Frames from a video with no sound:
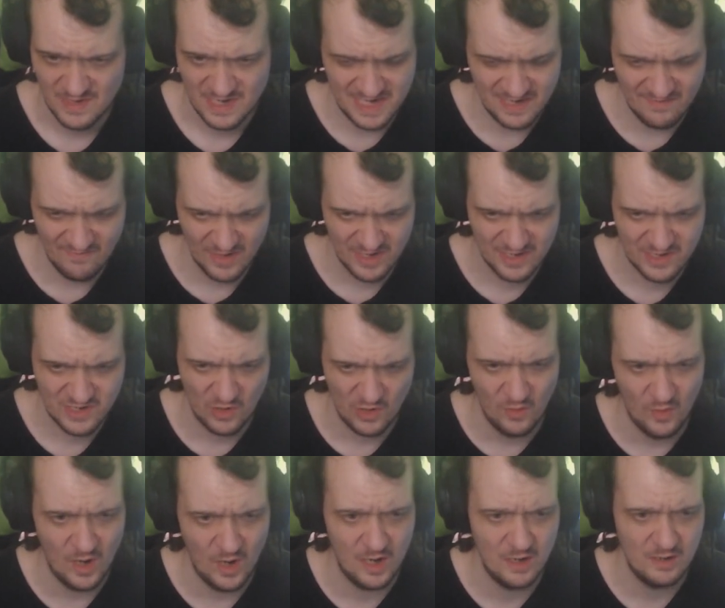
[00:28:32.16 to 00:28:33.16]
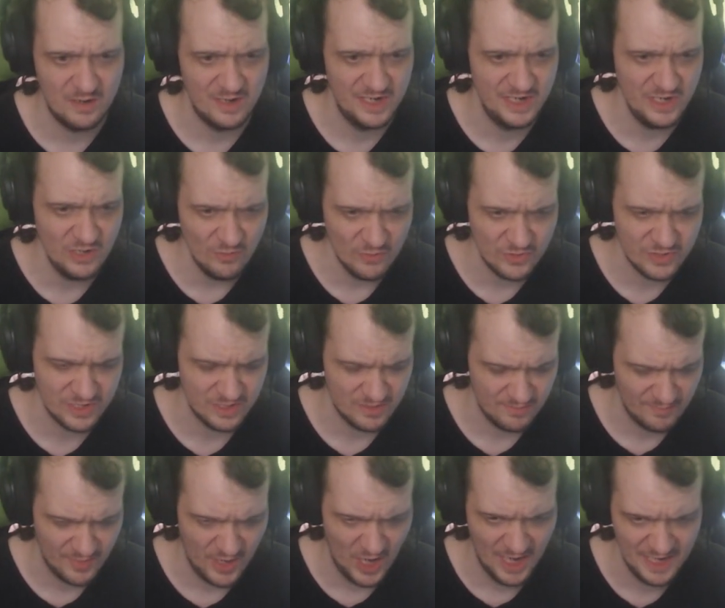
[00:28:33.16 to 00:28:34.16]
She would throw a huge
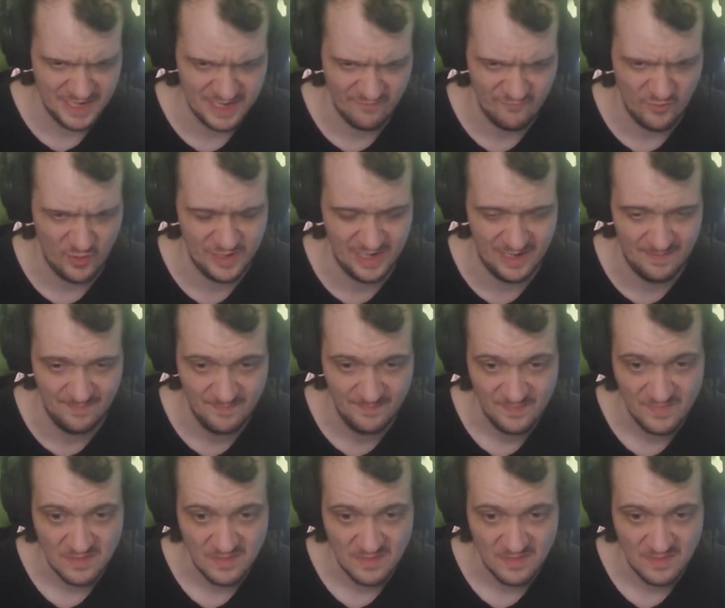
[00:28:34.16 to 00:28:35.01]
party for them,